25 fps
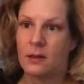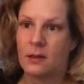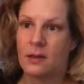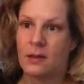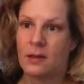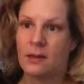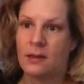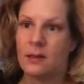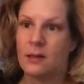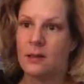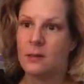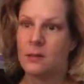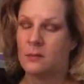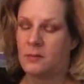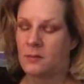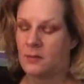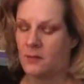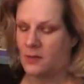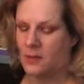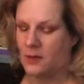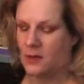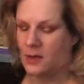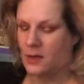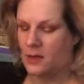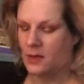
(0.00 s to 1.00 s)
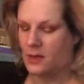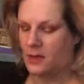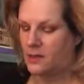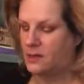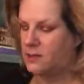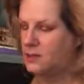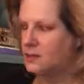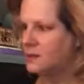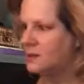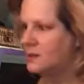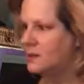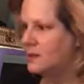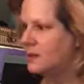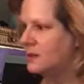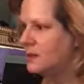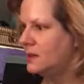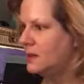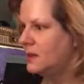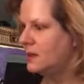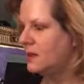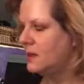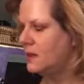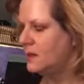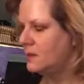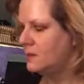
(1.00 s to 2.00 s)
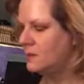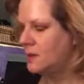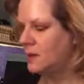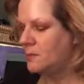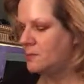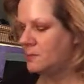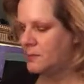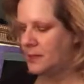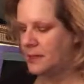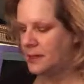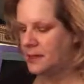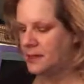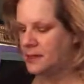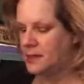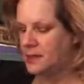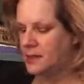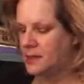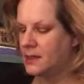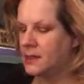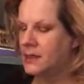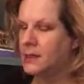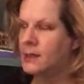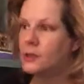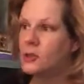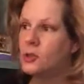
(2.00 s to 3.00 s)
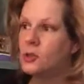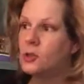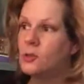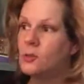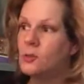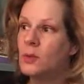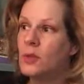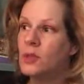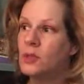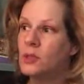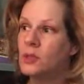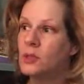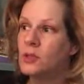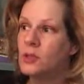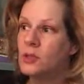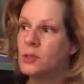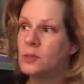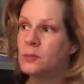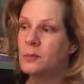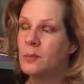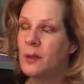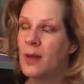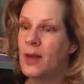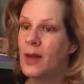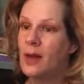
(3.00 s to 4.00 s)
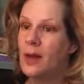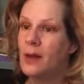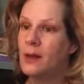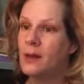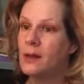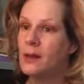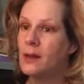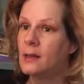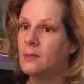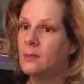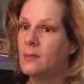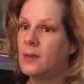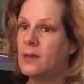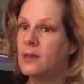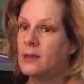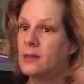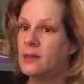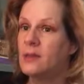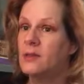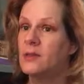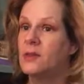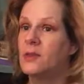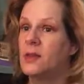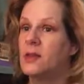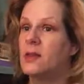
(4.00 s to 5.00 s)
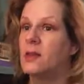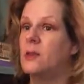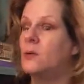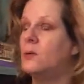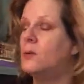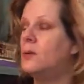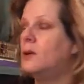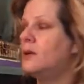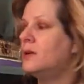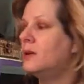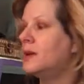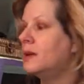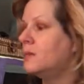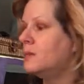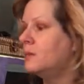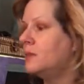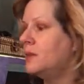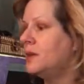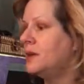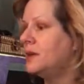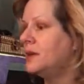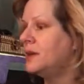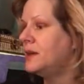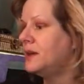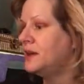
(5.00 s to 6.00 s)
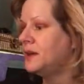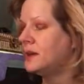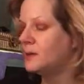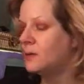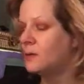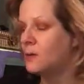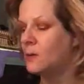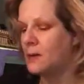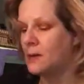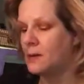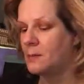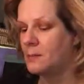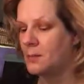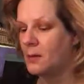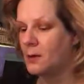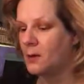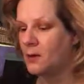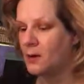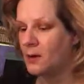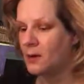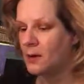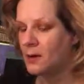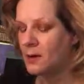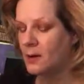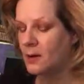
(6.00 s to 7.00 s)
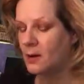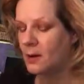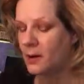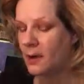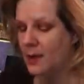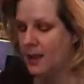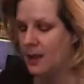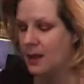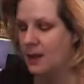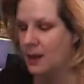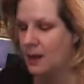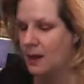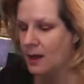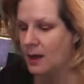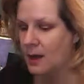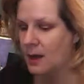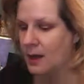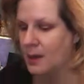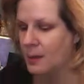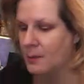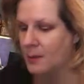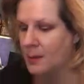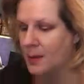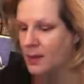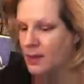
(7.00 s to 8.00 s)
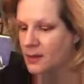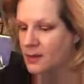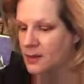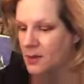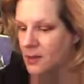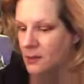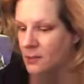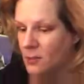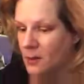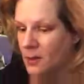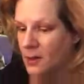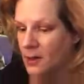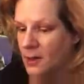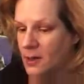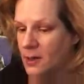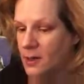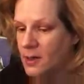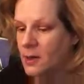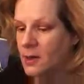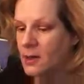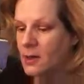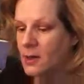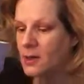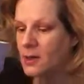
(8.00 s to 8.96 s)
That seems very nice. Not blending it in too much, just patting it, because I think it will get blended in quite more as I work.